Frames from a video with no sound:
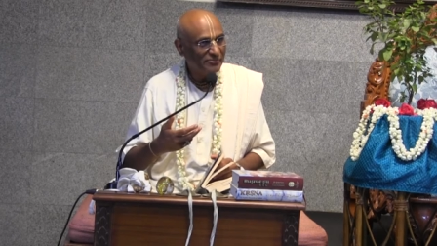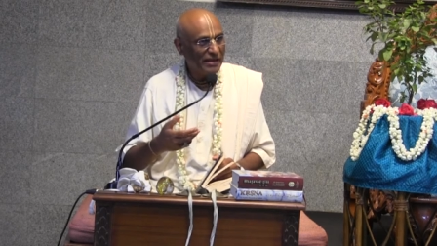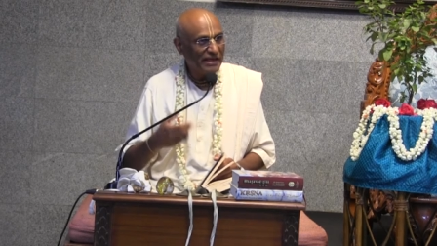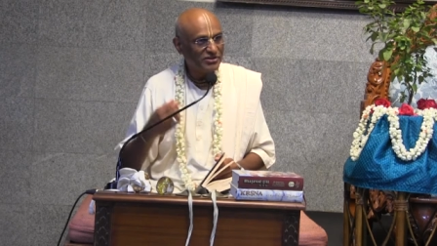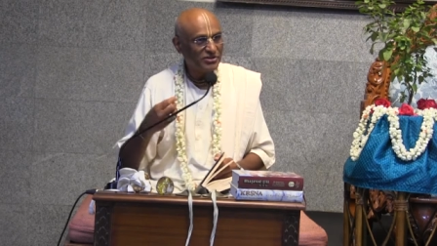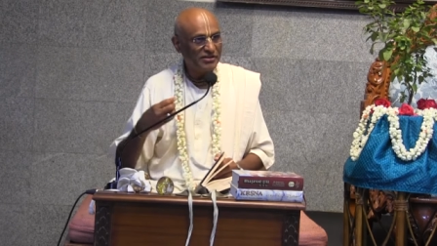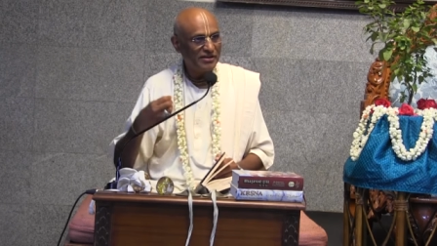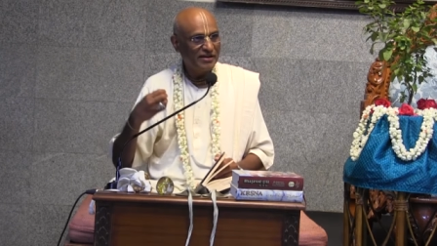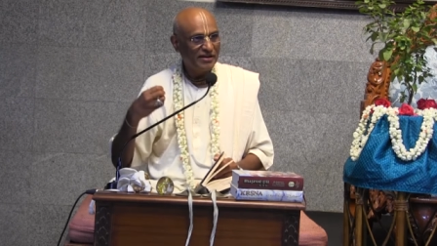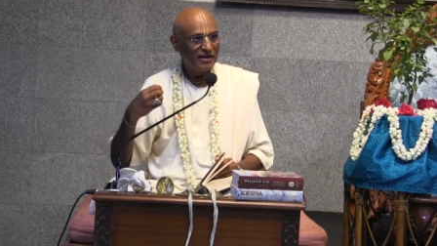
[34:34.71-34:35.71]
But
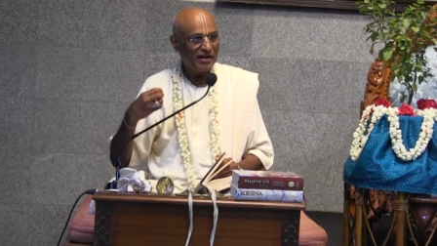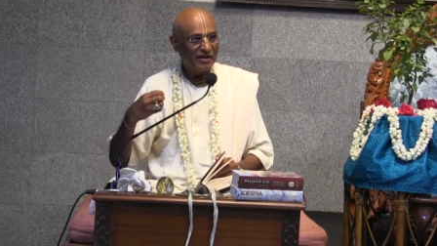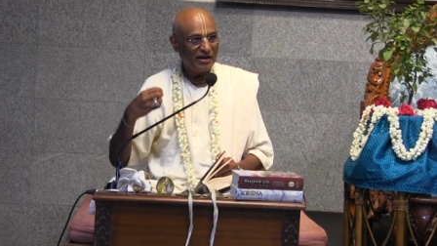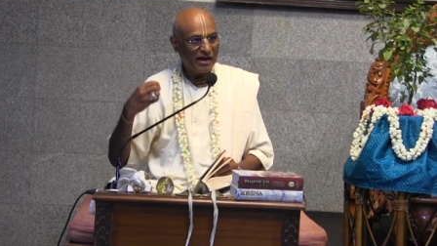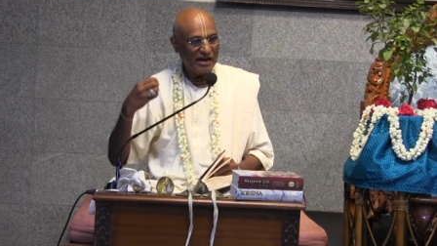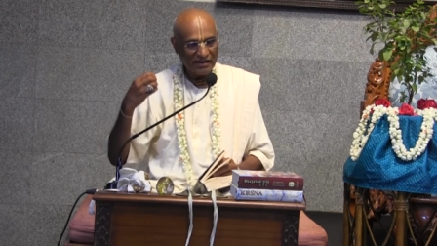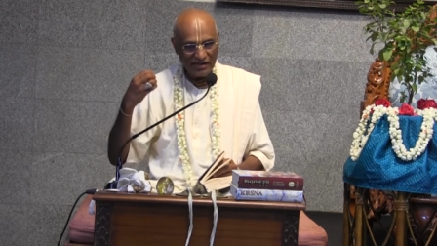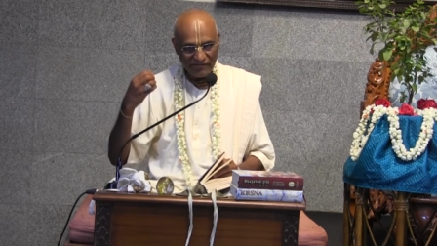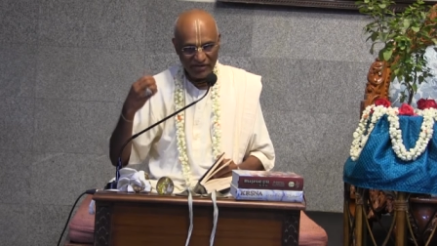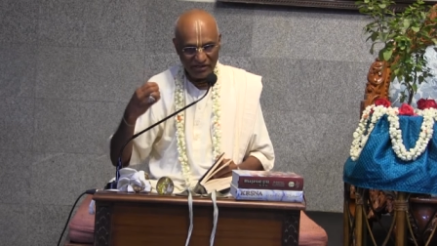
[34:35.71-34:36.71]
actually, I
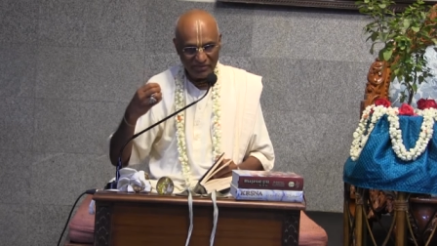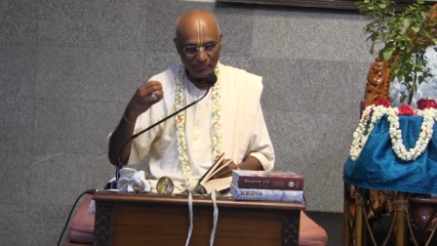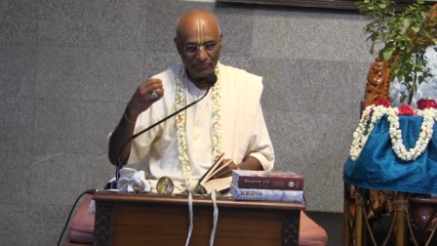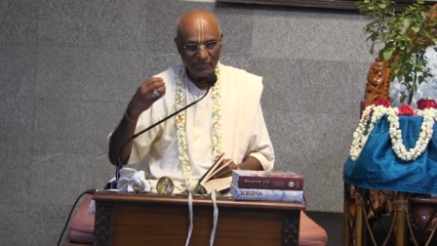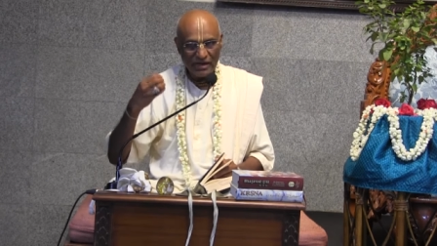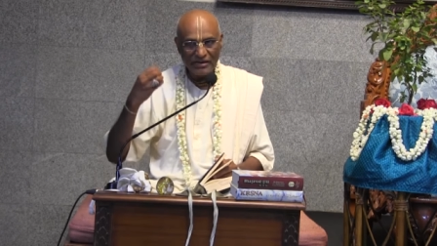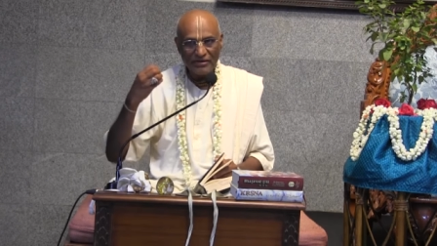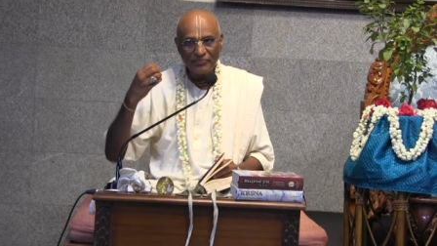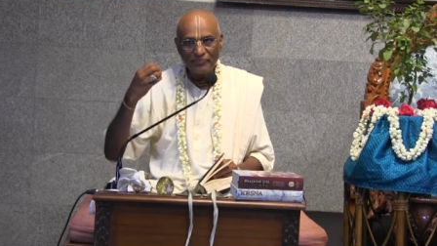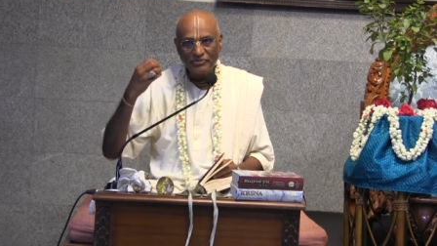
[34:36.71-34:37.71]
have given the, my
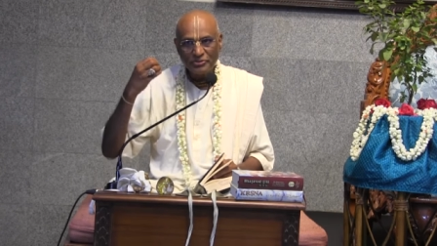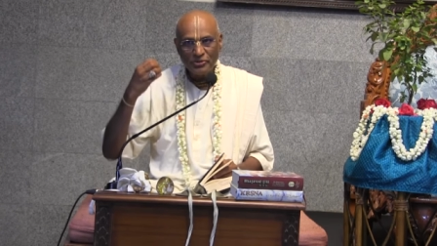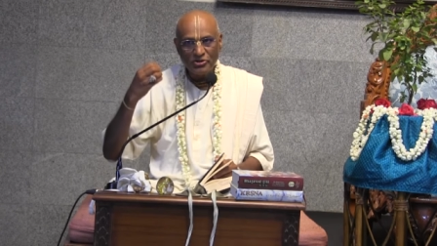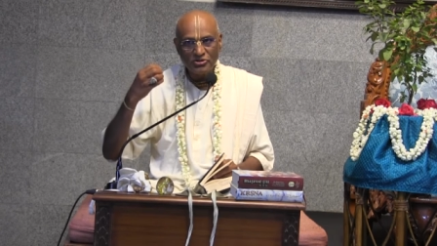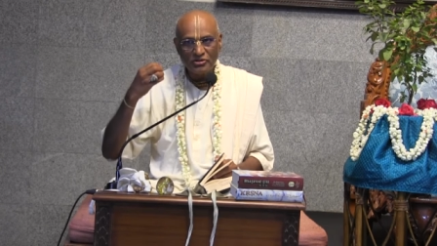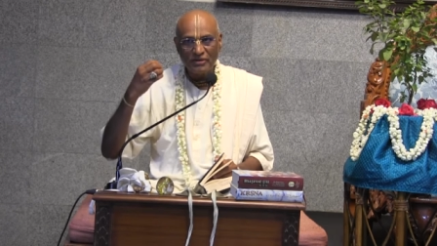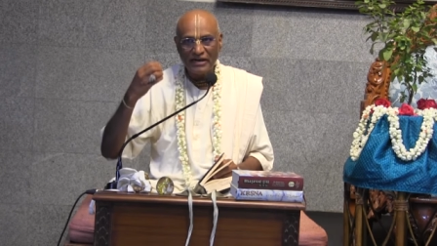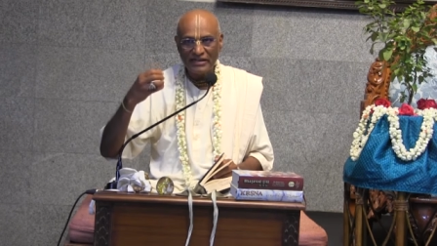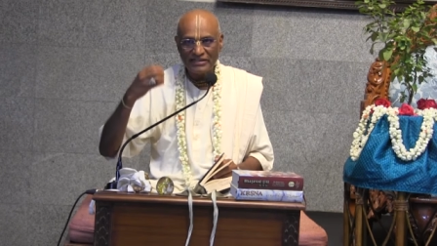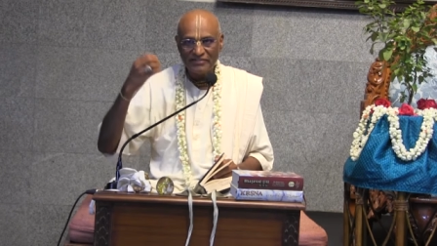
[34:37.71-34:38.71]
spiritual
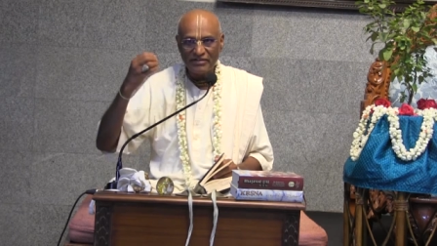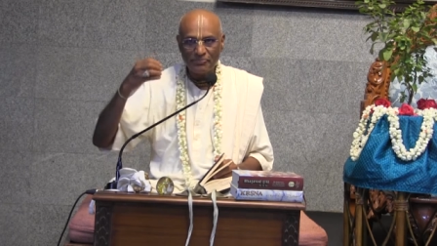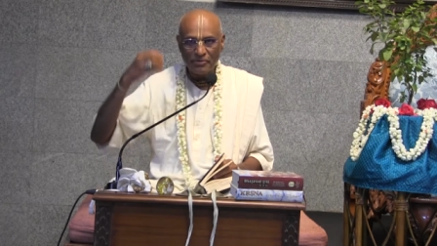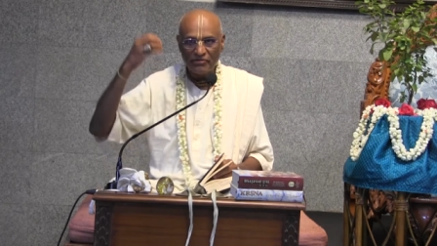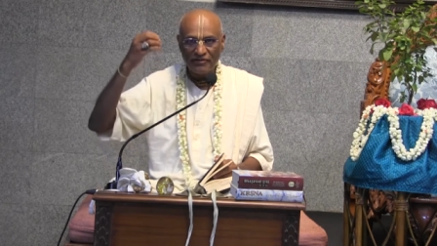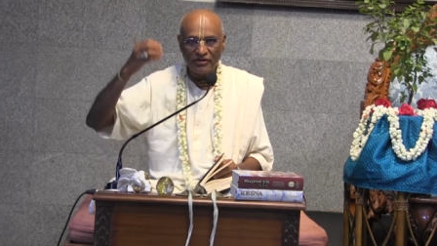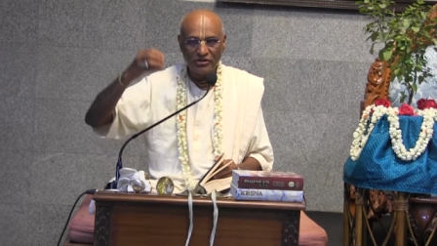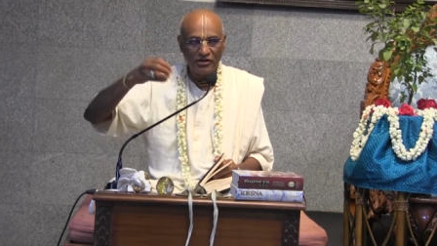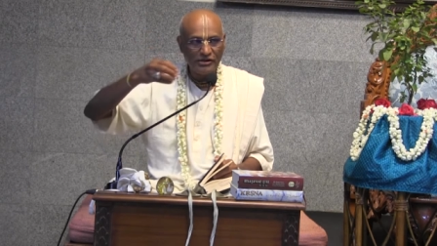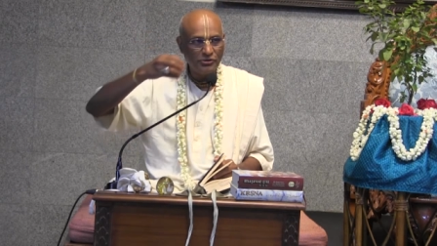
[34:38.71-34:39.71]
mind has given power of
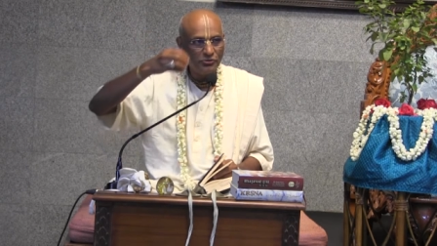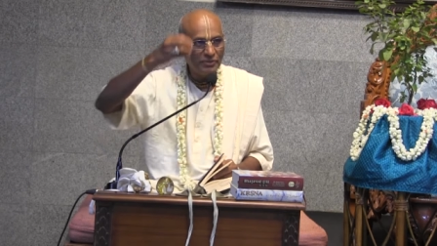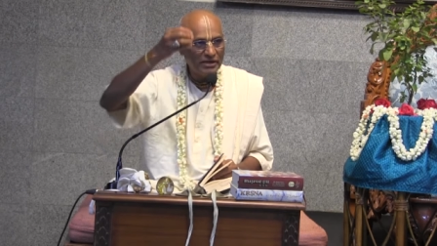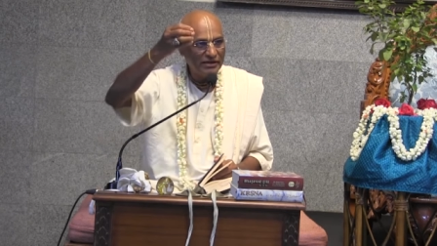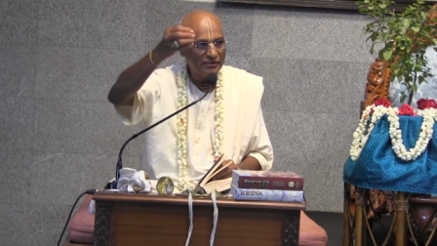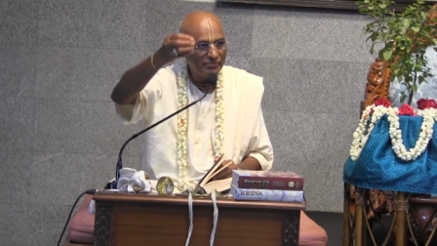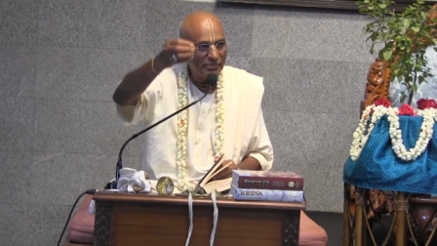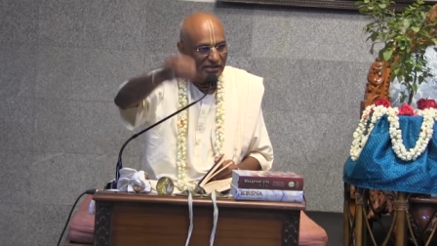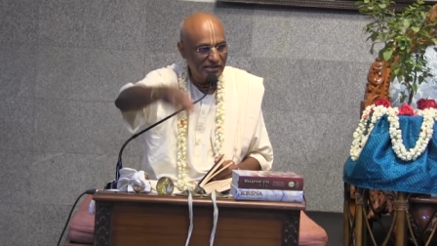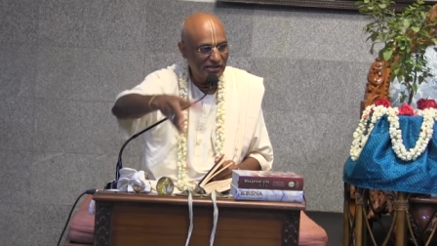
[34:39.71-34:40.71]
attorney to my
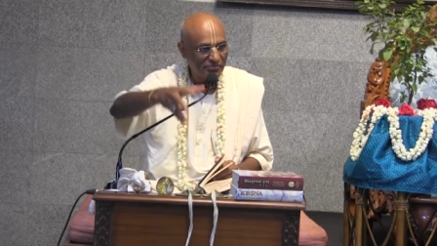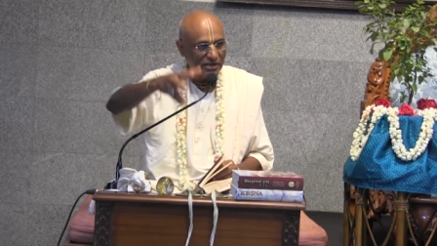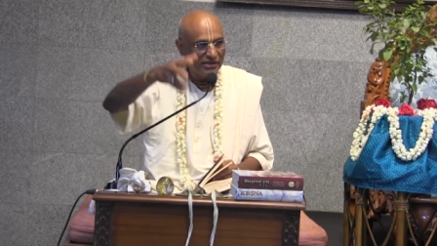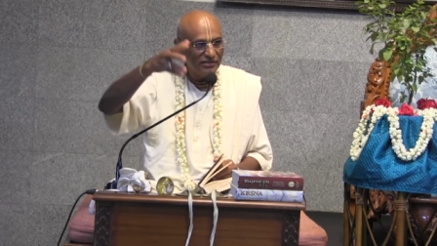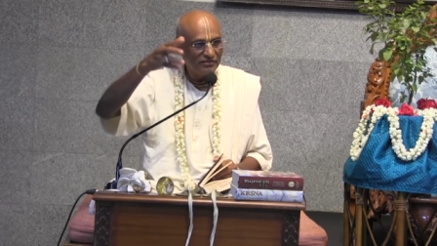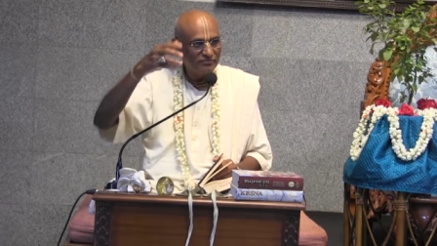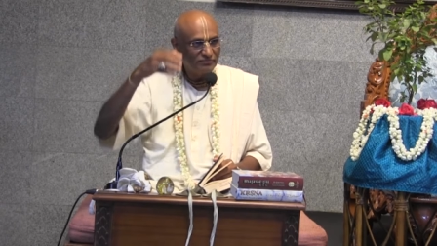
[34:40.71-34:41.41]
material mind.